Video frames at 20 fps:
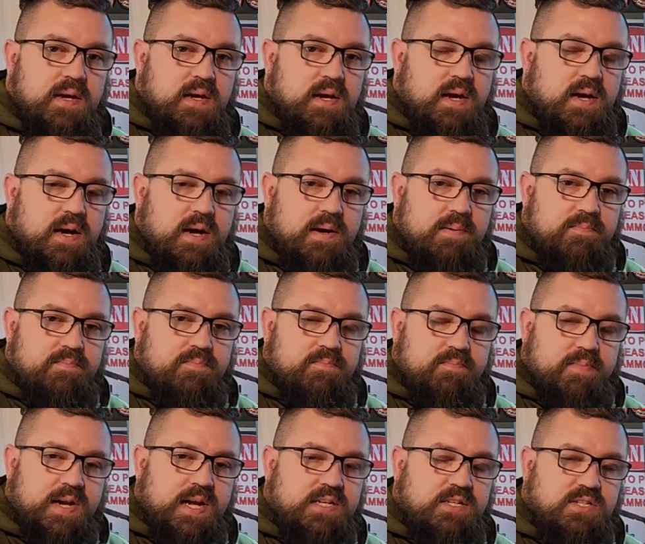
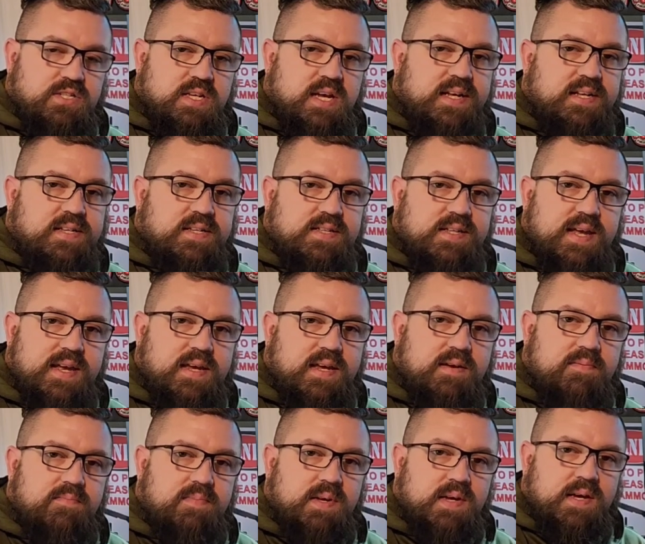But I just like to thank
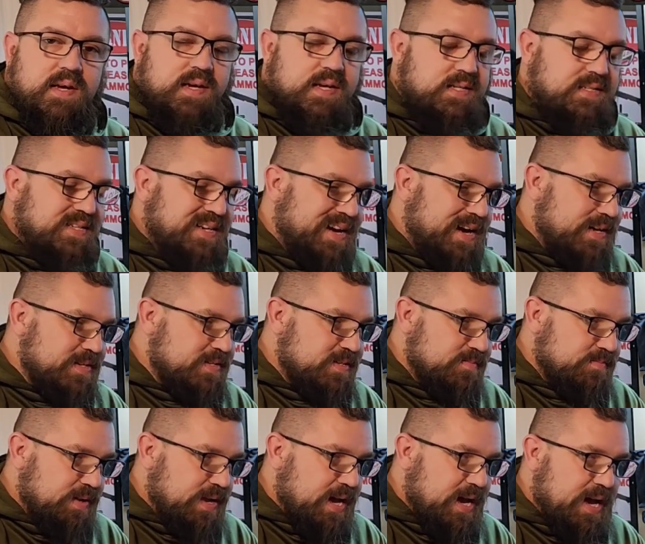him. He's an
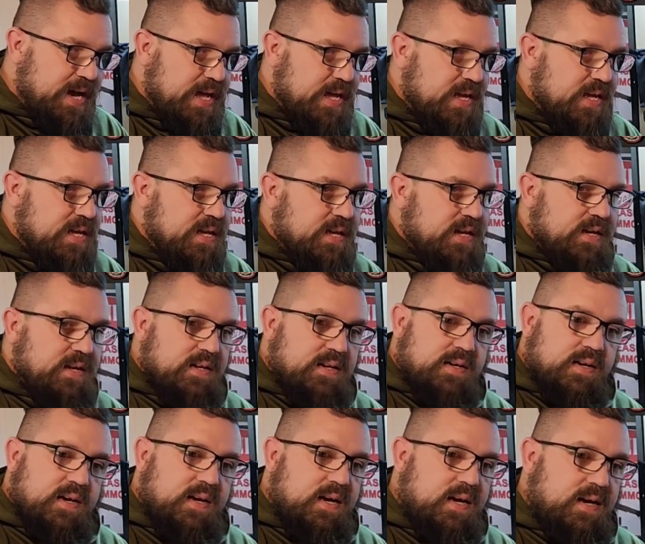awesome guy.
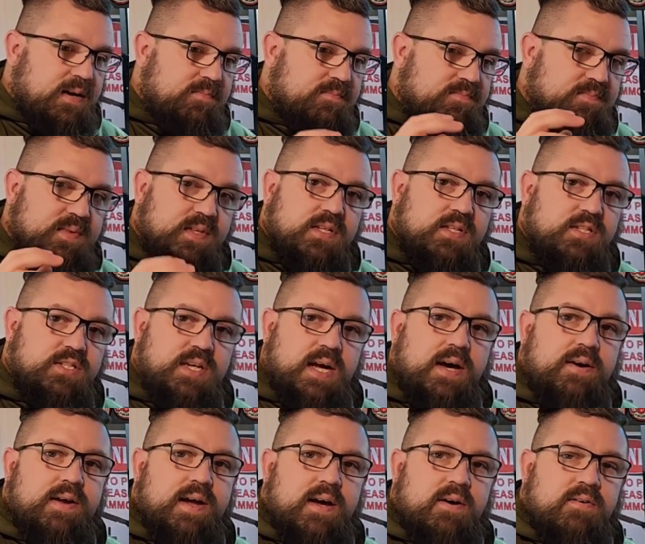
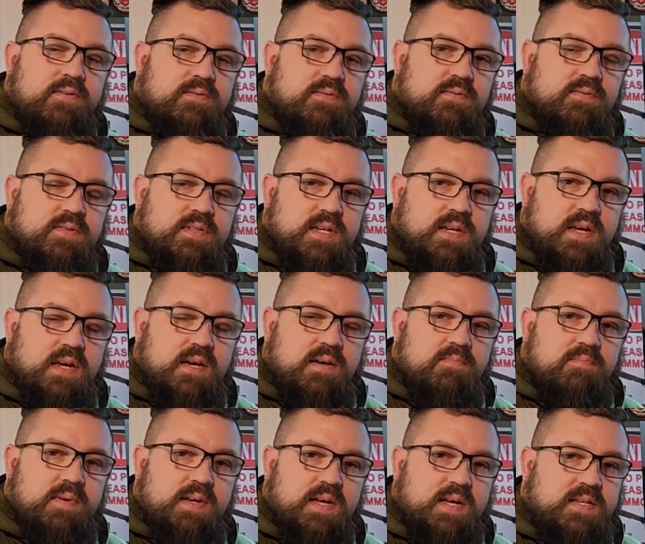Shout out to
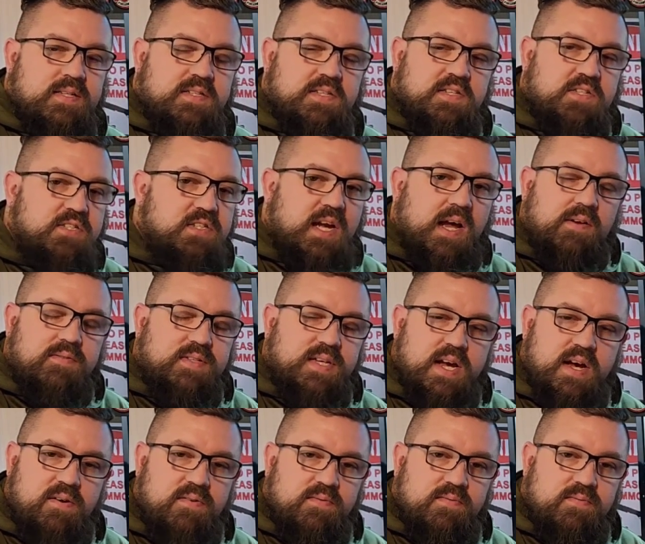him because he shouts
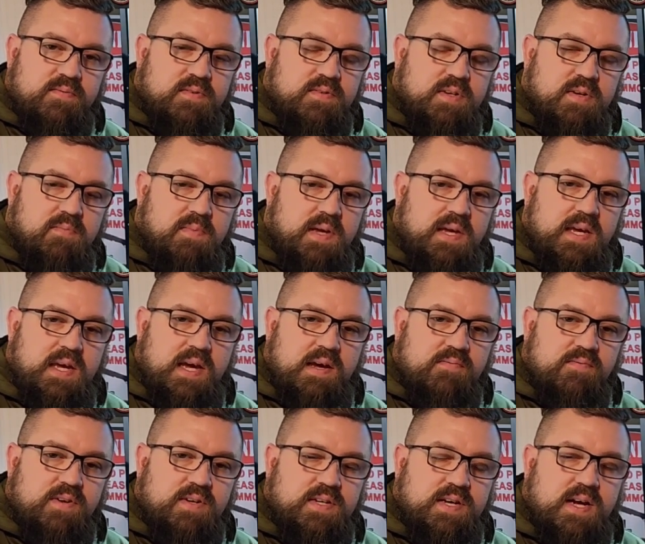out to me
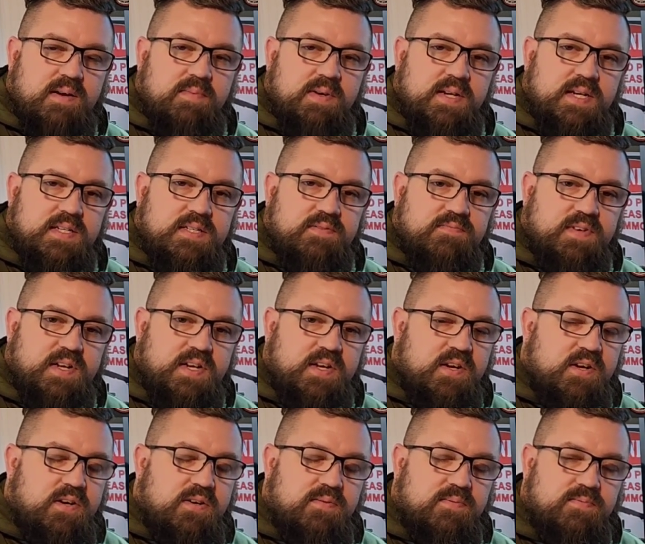every time he does a
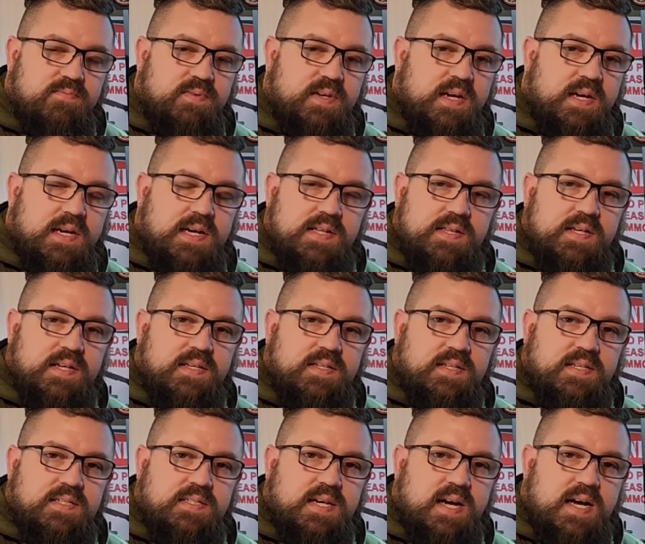video, and I think
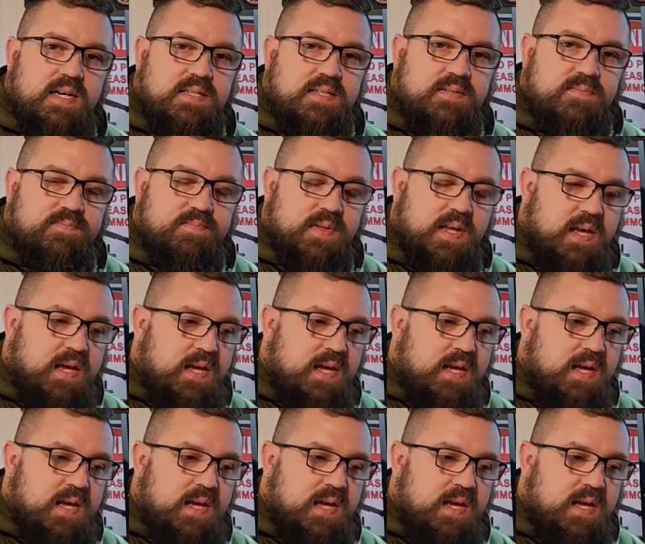that's awesome.